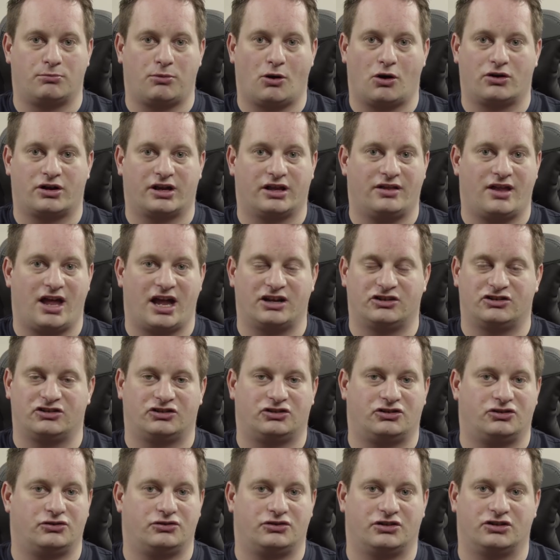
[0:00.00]
block in there,
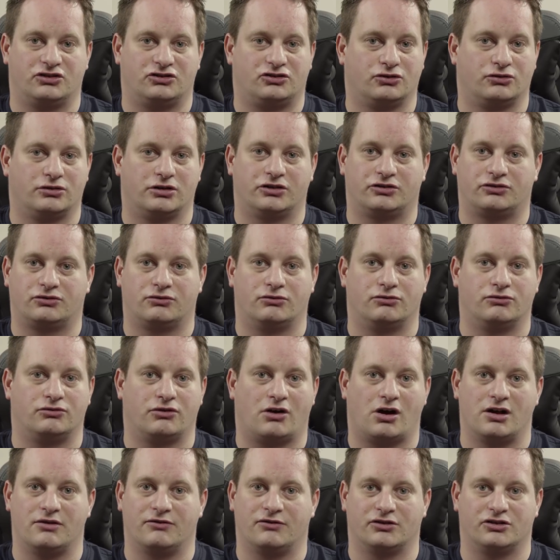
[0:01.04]
just using a jeweler
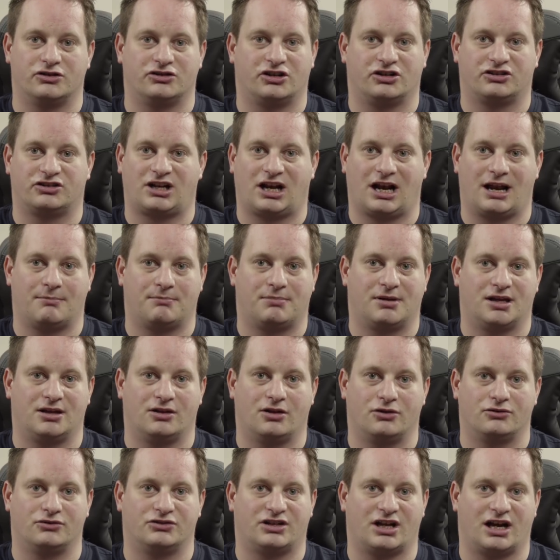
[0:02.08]
screwdriver and just clamping
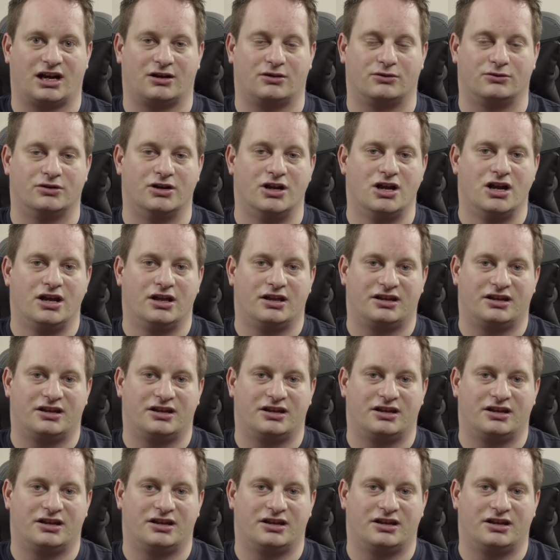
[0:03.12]
those down.